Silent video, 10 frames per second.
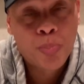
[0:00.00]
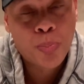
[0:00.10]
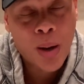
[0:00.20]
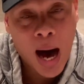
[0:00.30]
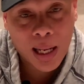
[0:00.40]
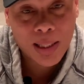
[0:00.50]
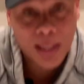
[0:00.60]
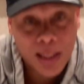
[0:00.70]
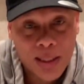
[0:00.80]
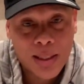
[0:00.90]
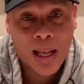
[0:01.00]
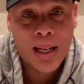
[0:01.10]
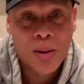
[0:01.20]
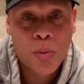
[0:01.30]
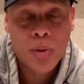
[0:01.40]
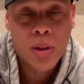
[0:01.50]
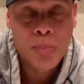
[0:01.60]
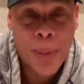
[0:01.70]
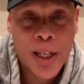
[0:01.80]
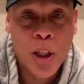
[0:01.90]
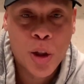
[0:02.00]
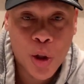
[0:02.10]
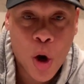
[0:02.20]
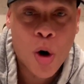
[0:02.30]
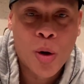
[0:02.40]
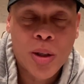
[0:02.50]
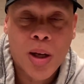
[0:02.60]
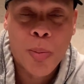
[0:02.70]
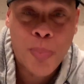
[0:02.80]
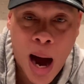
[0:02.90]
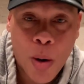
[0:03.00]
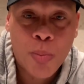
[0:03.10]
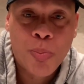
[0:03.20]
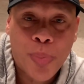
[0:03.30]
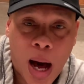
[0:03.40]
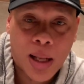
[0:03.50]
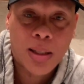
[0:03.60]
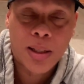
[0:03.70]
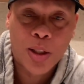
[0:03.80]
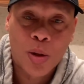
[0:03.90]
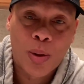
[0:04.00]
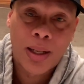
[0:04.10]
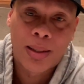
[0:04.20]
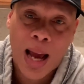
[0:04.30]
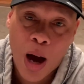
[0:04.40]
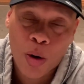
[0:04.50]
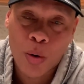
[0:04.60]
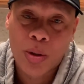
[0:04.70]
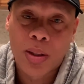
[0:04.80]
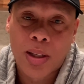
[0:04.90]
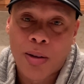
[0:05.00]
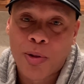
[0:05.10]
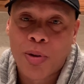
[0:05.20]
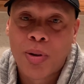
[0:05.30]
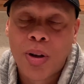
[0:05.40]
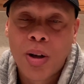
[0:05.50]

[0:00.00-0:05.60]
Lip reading: politics, like making songs about politics. So like Down Goes the Devil,